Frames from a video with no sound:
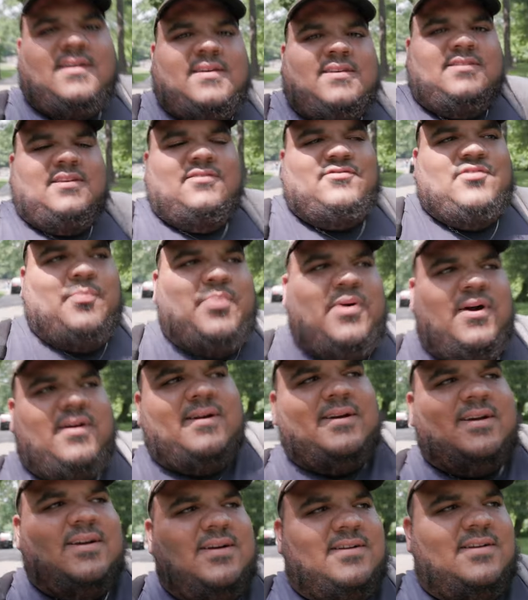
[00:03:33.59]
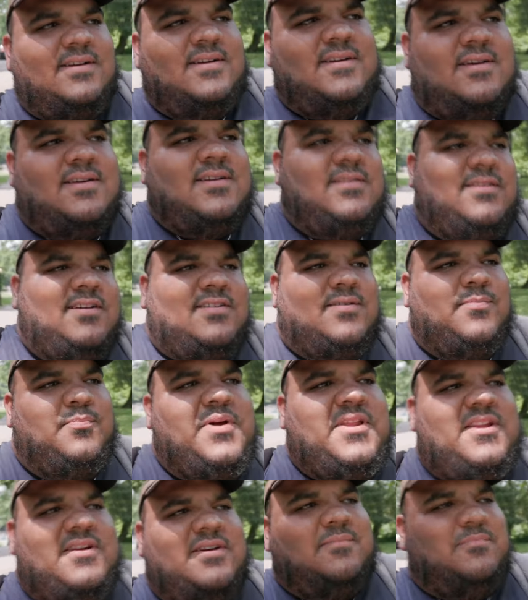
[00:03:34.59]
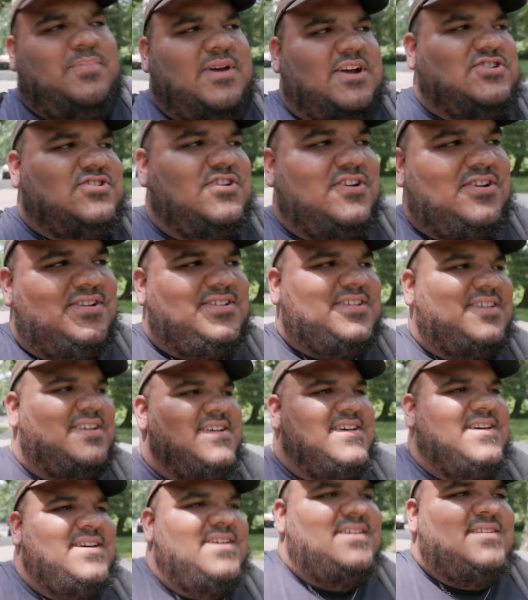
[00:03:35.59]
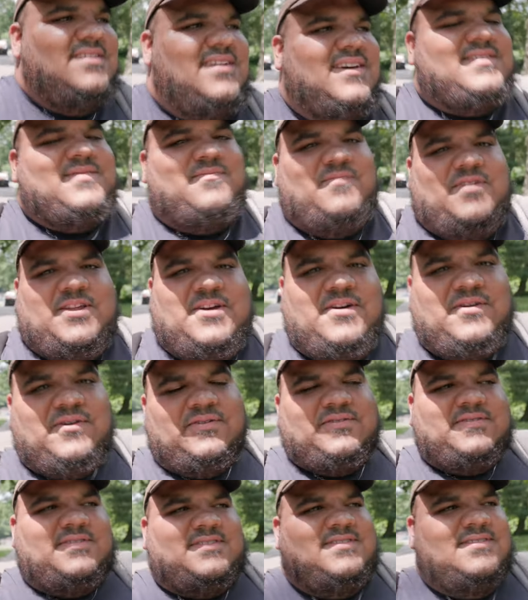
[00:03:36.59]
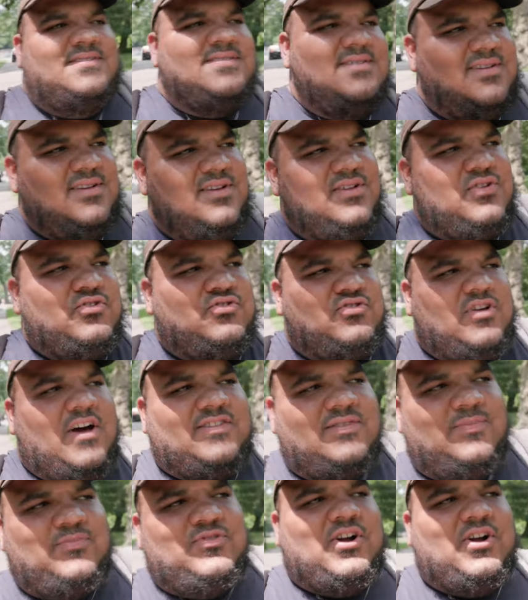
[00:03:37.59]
Central Park, took some pictures, took some videos, saw some